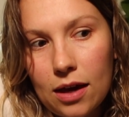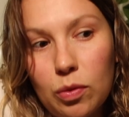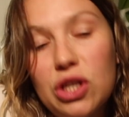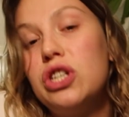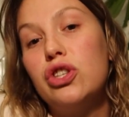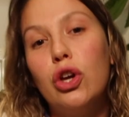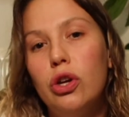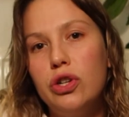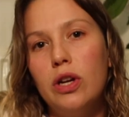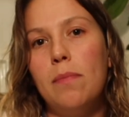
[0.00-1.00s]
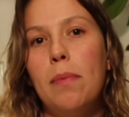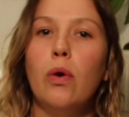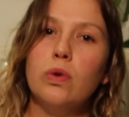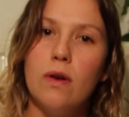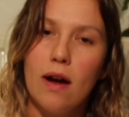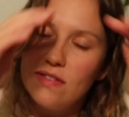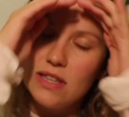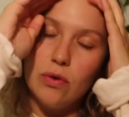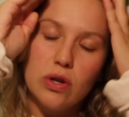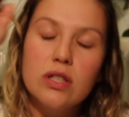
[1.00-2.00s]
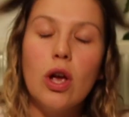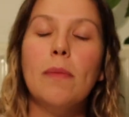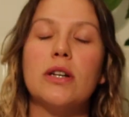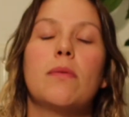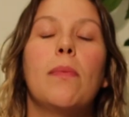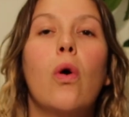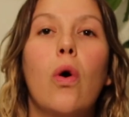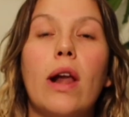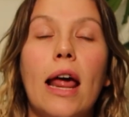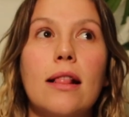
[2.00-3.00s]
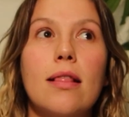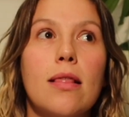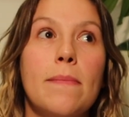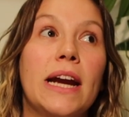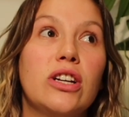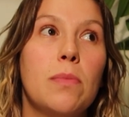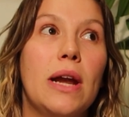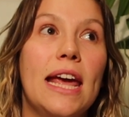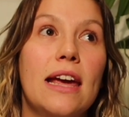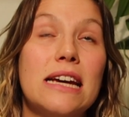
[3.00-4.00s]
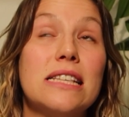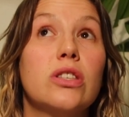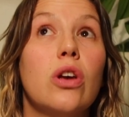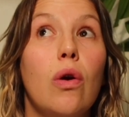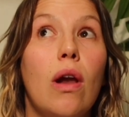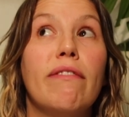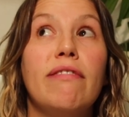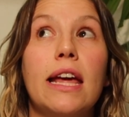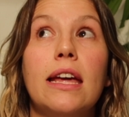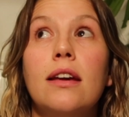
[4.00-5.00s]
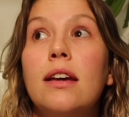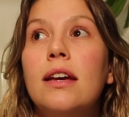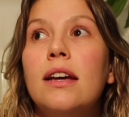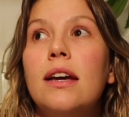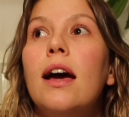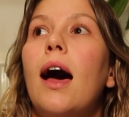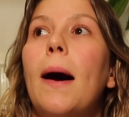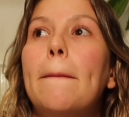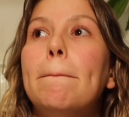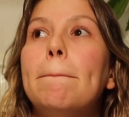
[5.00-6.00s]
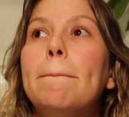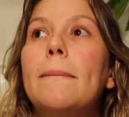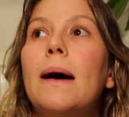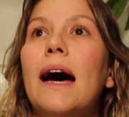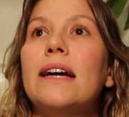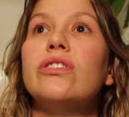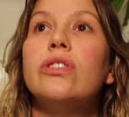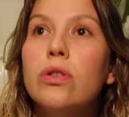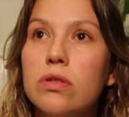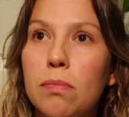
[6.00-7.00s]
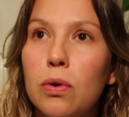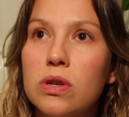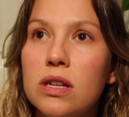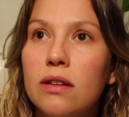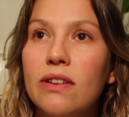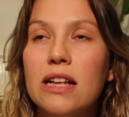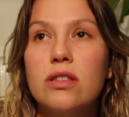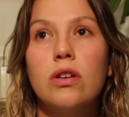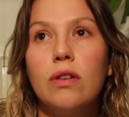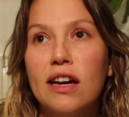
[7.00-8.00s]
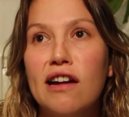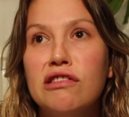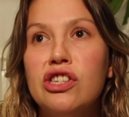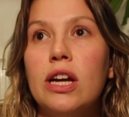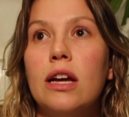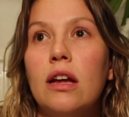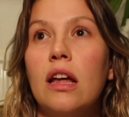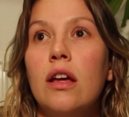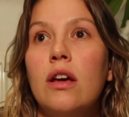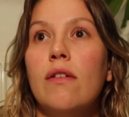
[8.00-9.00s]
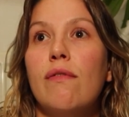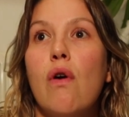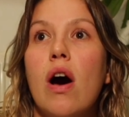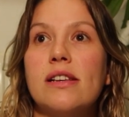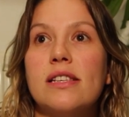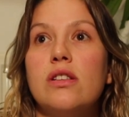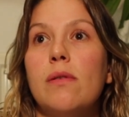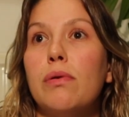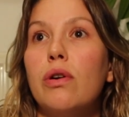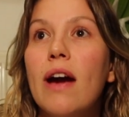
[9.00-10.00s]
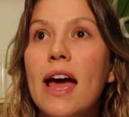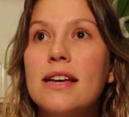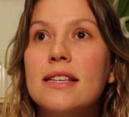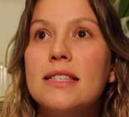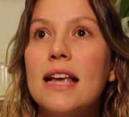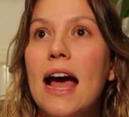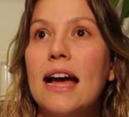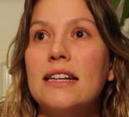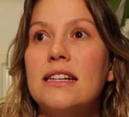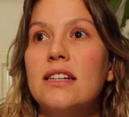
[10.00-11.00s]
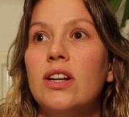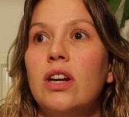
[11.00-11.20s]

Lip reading: which is good. But also I've still got so much support. Like, the management here is so lovely, and so supportive and so encouraging for us to progress, and